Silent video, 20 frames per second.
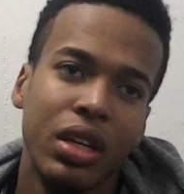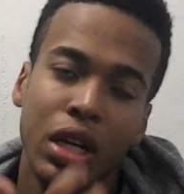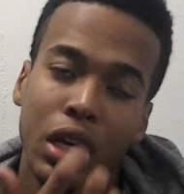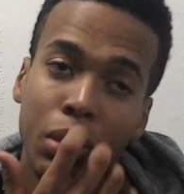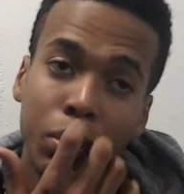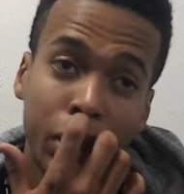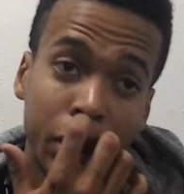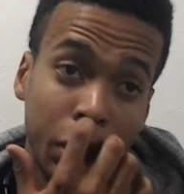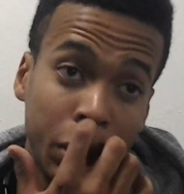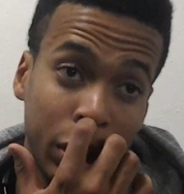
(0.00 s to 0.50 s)

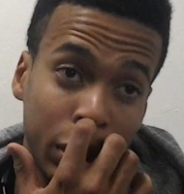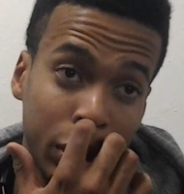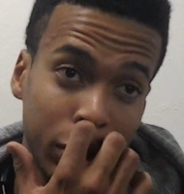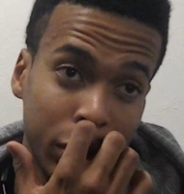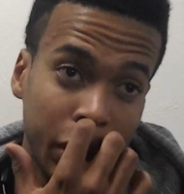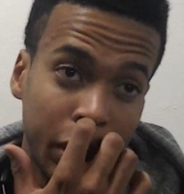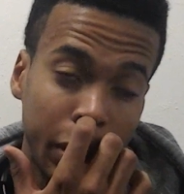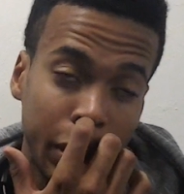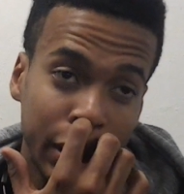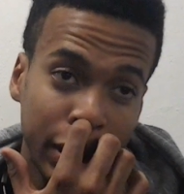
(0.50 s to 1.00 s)
I'm not sure
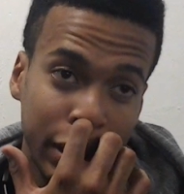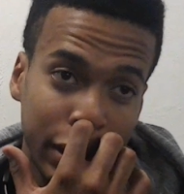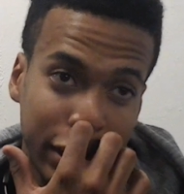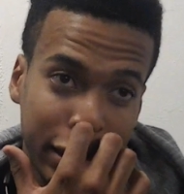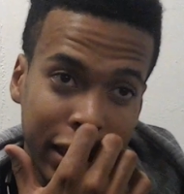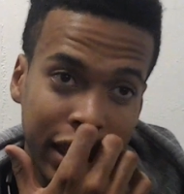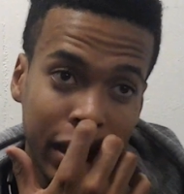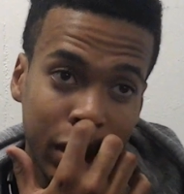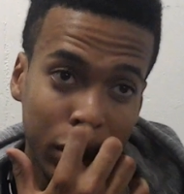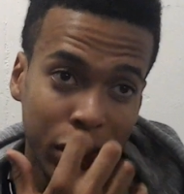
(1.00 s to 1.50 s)
because
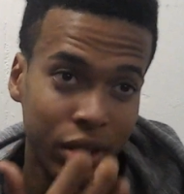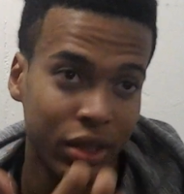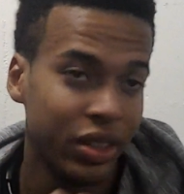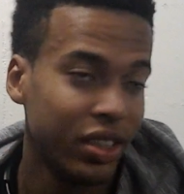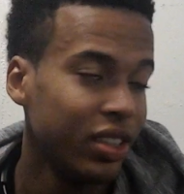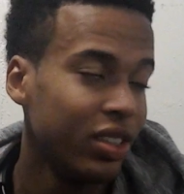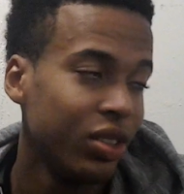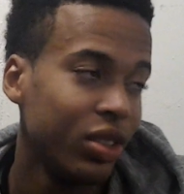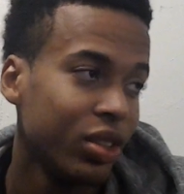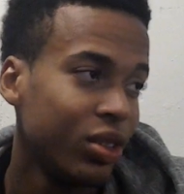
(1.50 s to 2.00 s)
Tyler,
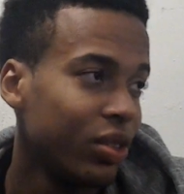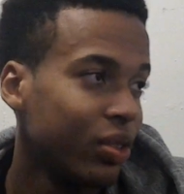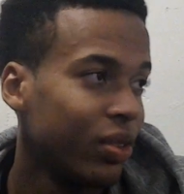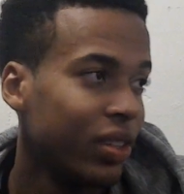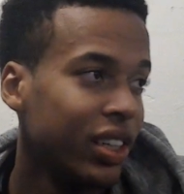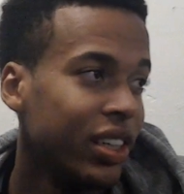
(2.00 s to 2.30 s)
he's just a